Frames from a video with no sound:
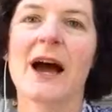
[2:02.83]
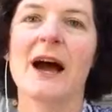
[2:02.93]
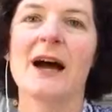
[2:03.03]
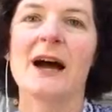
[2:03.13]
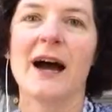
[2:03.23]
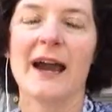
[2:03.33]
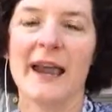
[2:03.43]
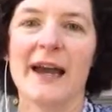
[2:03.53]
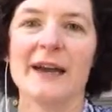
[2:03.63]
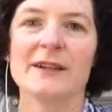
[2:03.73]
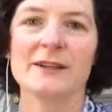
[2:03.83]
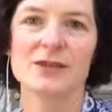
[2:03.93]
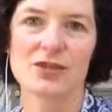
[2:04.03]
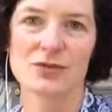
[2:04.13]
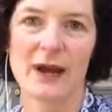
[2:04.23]
I had
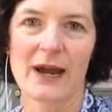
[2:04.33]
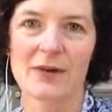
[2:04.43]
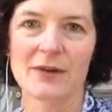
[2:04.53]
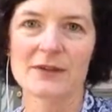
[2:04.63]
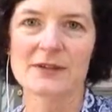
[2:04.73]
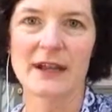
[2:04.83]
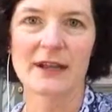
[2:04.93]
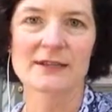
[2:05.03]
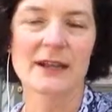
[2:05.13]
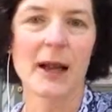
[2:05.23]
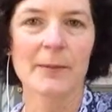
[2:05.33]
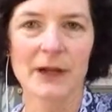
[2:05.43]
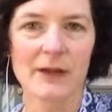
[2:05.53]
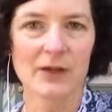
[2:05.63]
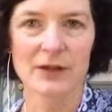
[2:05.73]
2 hours and I said, I'm
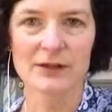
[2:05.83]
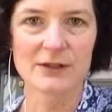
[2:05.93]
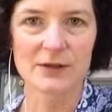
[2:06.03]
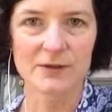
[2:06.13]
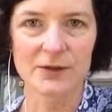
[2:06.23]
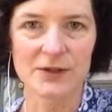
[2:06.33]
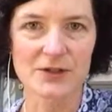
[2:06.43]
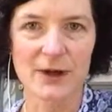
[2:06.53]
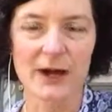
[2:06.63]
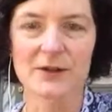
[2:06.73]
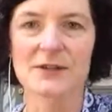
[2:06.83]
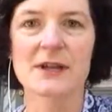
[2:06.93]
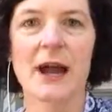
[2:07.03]
not even going to do the full 2 hours.